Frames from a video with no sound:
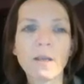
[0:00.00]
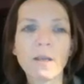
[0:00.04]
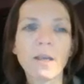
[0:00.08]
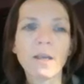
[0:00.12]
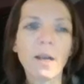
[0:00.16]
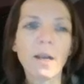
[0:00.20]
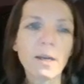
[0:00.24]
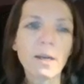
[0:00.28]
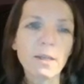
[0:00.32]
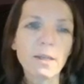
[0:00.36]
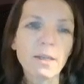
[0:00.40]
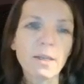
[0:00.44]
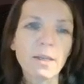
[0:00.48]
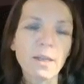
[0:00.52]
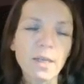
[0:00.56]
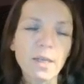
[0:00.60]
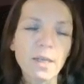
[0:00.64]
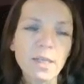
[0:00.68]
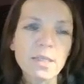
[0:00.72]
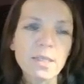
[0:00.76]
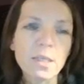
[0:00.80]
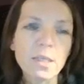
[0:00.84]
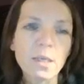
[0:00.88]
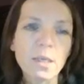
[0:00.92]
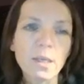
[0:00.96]
Yeah, an
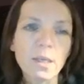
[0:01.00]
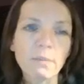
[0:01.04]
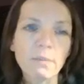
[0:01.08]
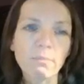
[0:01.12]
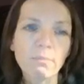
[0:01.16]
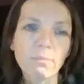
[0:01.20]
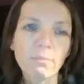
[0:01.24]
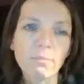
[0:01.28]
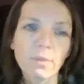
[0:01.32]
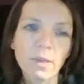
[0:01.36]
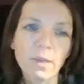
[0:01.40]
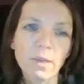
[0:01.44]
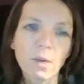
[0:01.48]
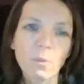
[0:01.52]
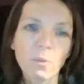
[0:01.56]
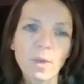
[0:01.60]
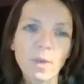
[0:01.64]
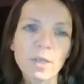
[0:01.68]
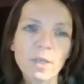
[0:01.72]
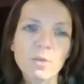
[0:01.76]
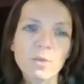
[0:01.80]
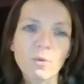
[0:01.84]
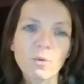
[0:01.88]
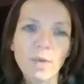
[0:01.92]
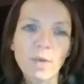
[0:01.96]
easy
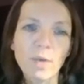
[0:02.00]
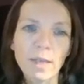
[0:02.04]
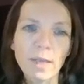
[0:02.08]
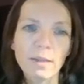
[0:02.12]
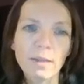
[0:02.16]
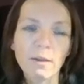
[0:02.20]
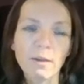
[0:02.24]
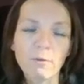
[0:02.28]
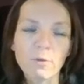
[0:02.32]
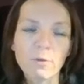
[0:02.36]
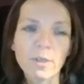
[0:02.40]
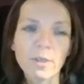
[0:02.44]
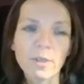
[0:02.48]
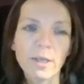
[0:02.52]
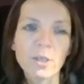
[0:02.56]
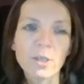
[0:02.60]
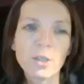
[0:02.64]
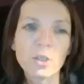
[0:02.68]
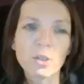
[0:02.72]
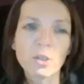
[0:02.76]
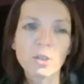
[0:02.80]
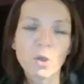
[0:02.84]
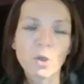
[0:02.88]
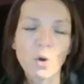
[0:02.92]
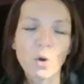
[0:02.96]
way to get the
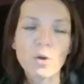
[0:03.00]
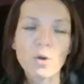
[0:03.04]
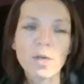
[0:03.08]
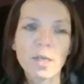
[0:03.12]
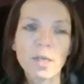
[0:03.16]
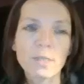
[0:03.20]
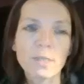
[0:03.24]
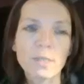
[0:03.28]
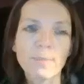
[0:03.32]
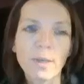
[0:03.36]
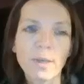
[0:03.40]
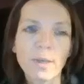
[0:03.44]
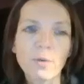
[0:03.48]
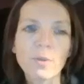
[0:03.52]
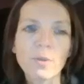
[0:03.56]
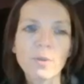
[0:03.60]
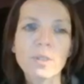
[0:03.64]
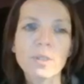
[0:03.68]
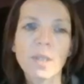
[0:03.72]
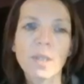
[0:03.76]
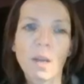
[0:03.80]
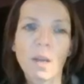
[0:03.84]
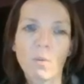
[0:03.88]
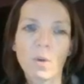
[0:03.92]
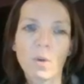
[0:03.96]
quotation context menu
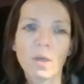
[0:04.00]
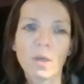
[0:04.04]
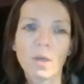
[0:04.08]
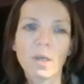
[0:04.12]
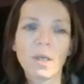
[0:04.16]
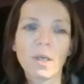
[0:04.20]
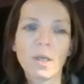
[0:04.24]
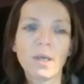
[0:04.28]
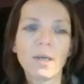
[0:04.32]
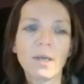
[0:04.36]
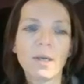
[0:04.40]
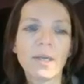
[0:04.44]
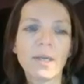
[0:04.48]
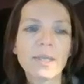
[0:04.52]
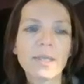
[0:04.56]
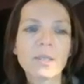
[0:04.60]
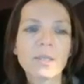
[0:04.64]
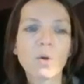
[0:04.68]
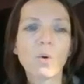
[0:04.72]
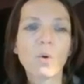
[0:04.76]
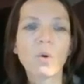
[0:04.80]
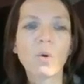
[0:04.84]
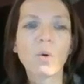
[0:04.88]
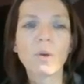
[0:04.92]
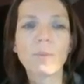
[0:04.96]
is that one. It's
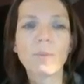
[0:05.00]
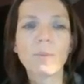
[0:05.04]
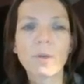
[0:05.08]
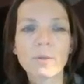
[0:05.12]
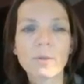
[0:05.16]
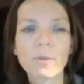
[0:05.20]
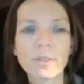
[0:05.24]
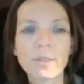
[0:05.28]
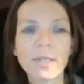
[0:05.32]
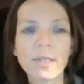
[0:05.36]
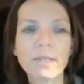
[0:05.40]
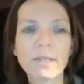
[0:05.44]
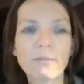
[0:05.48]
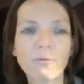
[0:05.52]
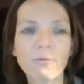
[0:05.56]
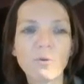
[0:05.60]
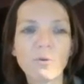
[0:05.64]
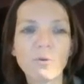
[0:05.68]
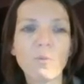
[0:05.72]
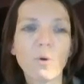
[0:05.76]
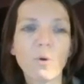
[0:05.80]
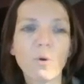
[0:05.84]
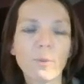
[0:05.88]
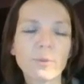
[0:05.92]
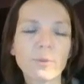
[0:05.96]
longer because it has a
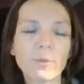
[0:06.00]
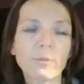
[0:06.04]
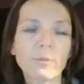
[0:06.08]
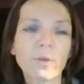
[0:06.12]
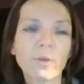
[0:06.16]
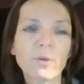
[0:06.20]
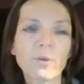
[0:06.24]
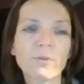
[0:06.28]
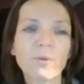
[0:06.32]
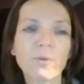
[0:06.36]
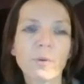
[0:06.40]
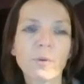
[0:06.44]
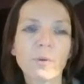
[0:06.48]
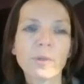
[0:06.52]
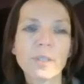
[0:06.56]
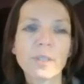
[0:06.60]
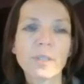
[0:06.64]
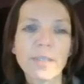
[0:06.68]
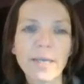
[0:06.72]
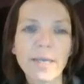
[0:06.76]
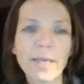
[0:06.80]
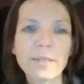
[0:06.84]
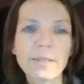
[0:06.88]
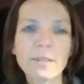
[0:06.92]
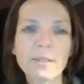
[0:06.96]
few more options because we're on the
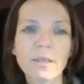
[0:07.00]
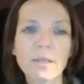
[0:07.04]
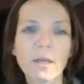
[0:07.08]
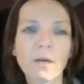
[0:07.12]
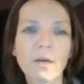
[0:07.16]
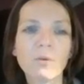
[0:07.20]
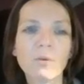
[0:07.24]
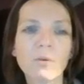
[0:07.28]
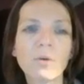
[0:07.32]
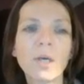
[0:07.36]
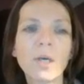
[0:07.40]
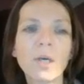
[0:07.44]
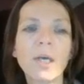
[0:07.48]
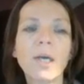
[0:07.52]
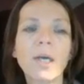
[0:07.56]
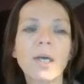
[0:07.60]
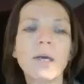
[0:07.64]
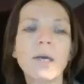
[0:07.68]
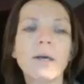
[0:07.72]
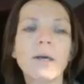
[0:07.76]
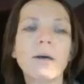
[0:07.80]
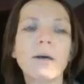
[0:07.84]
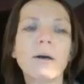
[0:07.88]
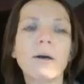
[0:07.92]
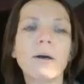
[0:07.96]
text now,
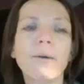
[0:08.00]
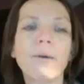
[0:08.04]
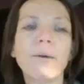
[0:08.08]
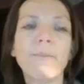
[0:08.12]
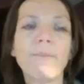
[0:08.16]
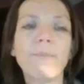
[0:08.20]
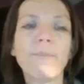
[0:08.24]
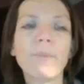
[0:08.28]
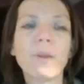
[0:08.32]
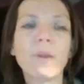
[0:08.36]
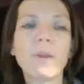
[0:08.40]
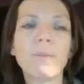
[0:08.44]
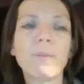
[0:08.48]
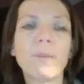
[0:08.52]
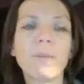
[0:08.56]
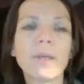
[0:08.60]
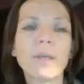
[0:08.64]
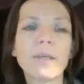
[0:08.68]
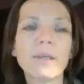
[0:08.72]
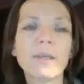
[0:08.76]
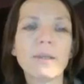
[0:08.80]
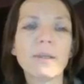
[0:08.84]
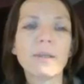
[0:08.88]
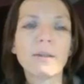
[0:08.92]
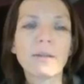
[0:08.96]

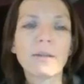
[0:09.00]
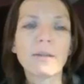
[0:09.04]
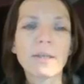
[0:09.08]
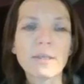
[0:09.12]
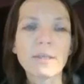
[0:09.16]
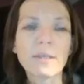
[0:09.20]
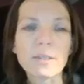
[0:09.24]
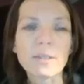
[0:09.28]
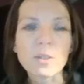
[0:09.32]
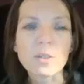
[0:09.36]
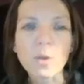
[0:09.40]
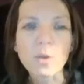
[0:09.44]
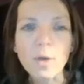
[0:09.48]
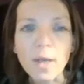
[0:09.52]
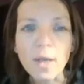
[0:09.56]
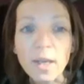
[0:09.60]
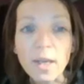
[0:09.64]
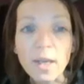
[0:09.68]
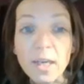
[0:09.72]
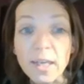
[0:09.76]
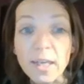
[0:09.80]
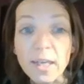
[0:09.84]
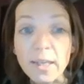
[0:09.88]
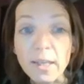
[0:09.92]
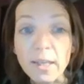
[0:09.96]
but then it's not
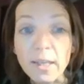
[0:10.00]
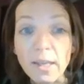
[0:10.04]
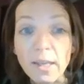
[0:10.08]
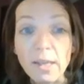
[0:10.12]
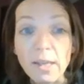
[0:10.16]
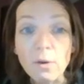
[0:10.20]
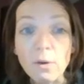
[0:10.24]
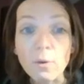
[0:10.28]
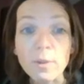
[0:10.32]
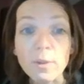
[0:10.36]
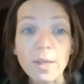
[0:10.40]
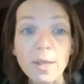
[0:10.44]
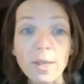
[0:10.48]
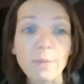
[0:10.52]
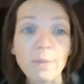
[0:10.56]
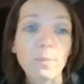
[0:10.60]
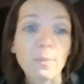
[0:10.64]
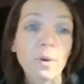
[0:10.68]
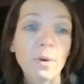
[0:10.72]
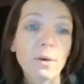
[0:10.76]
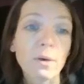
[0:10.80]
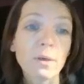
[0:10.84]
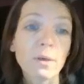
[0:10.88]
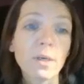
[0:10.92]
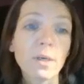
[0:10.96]
like clicking here on that
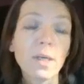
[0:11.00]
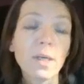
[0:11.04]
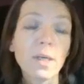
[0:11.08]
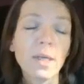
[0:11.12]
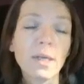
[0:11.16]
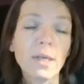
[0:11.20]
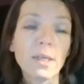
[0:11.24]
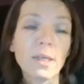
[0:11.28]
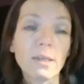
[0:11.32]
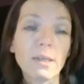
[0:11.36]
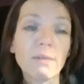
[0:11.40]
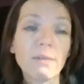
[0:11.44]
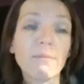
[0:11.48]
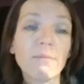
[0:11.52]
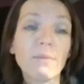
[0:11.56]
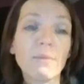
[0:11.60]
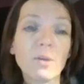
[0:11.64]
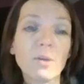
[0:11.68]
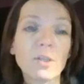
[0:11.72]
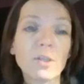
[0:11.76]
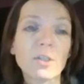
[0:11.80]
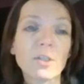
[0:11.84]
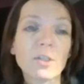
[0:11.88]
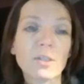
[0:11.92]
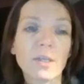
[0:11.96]
bar.
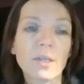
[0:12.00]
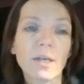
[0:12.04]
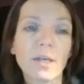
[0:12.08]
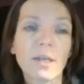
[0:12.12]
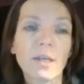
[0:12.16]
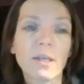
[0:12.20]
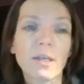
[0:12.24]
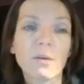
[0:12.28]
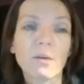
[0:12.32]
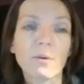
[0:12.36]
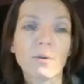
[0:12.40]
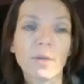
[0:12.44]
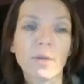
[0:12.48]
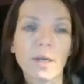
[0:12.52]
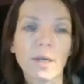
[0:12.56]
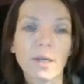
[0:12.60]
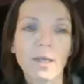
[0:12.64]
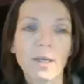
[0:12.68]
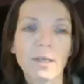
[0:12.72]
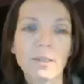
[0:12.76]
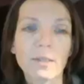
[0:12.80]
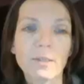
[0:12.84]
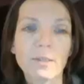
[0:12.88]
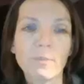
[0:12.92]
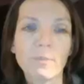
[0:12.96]
You can just click here on the
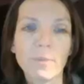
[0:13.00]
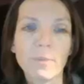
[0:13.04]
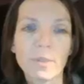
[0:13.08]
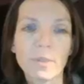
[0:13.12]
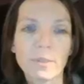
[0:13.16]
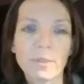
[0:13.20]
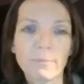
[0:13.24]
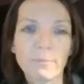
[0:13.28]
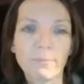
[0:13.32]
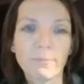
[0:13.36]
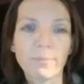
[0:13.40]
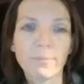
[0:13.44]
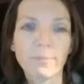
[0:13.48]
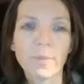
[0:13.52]
highlighted bit.